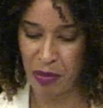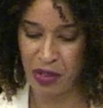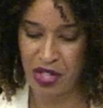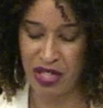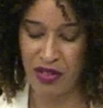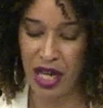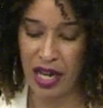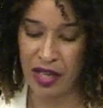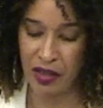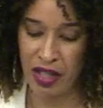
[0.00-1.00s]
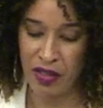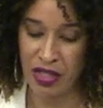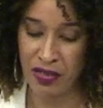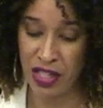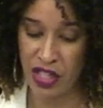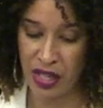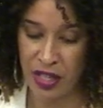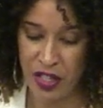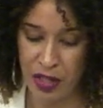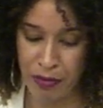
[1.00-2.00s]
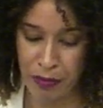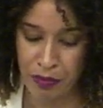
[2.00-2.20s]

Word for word: achieve higher levels of education.